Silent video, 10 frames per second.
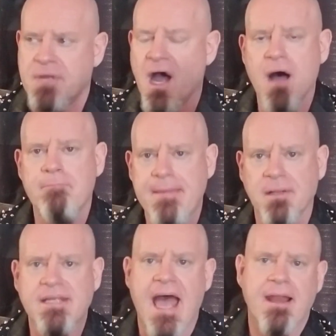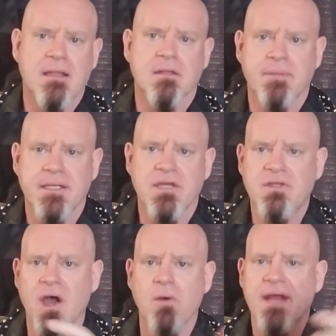calm people down a little bit. You
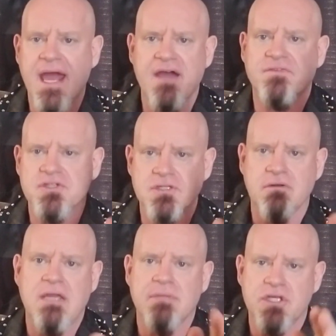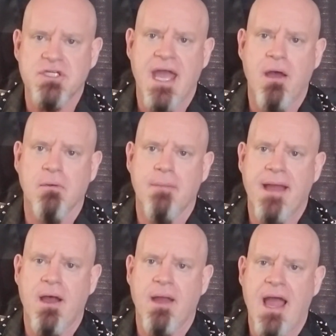don't have to scream and shout
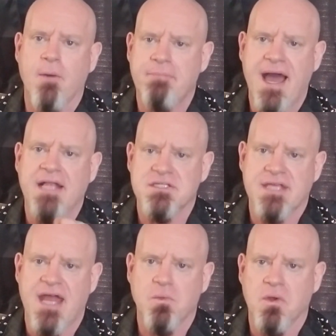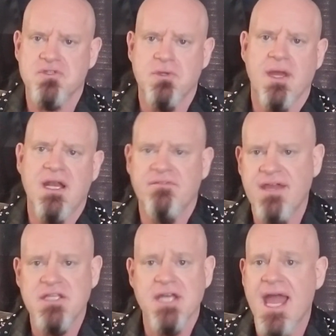about how bad Stan was to
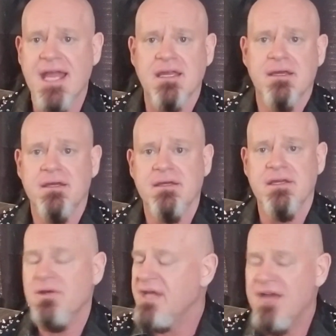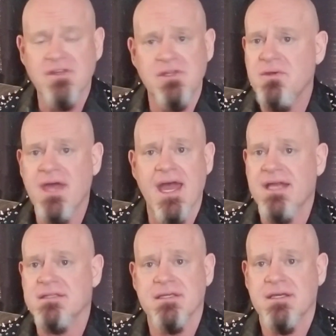elevate Jack. You don't have to do
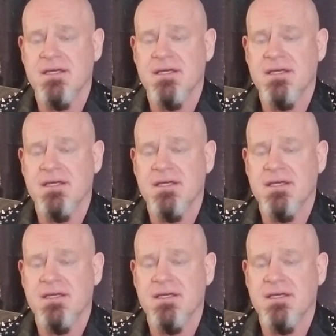that.